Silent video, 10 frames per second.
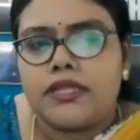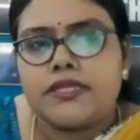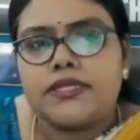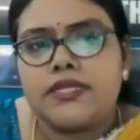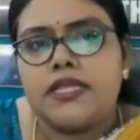
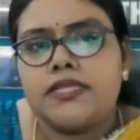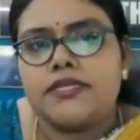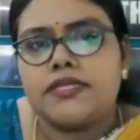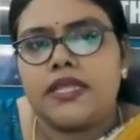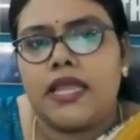
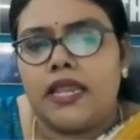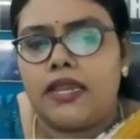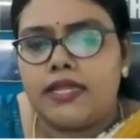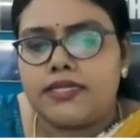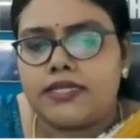Since
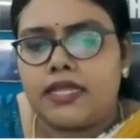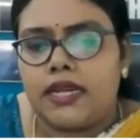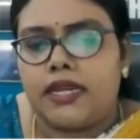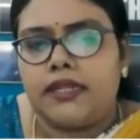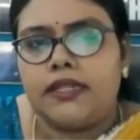L is
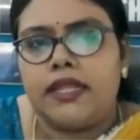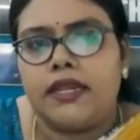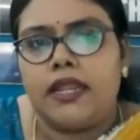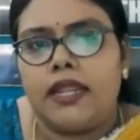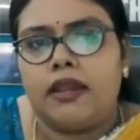greater
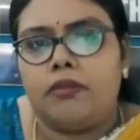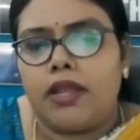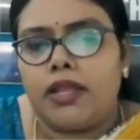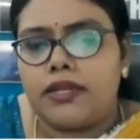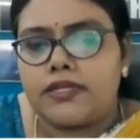than L
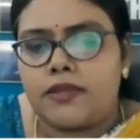minus